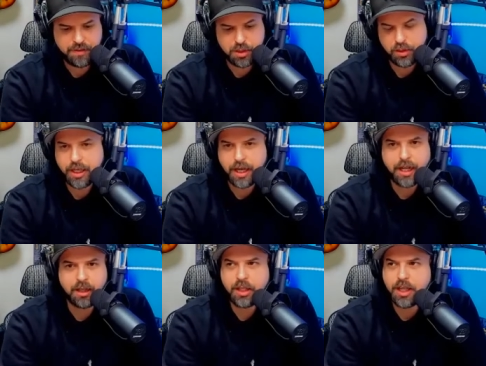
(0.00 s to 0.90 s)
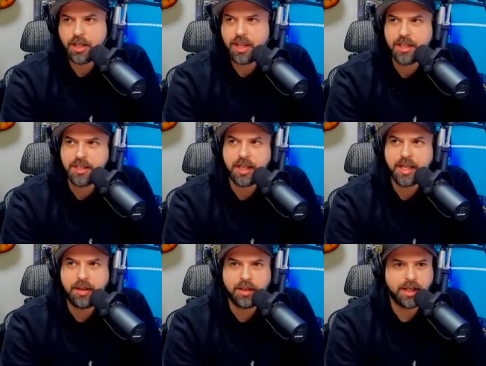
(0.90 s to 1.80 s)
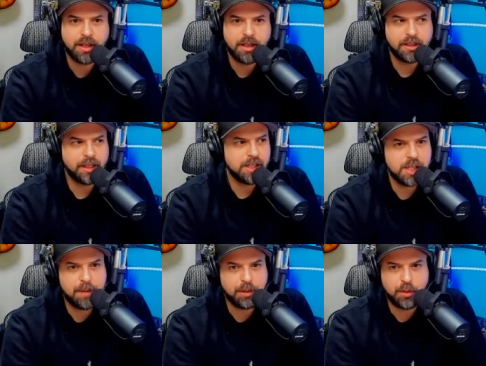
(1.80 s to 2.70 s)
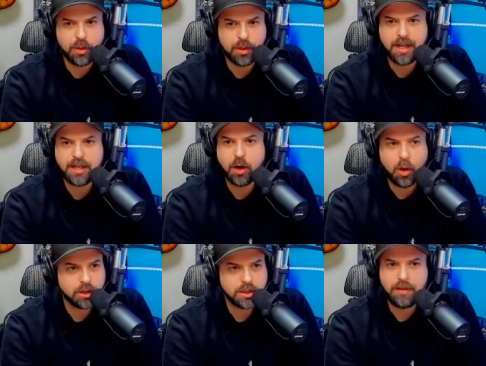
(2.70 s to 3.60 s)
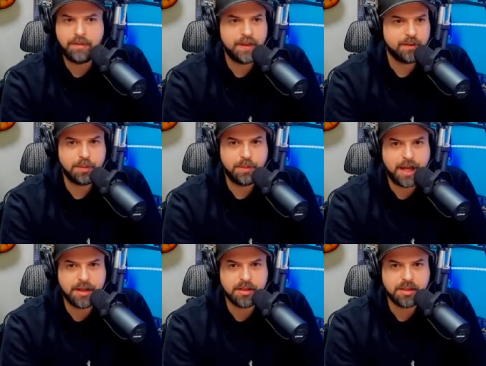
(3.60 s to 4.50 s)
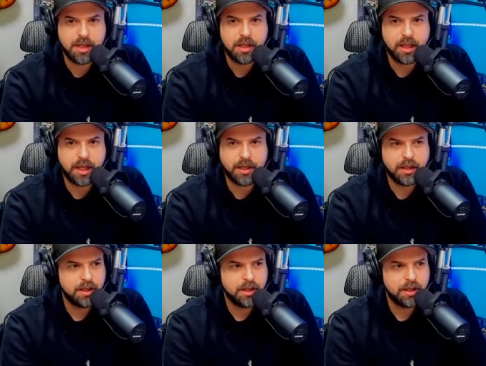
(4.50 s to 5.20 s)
So, like, I look at things mm-hmm. like how, like, Led Zeppelin, one of my all time favorite bands, like,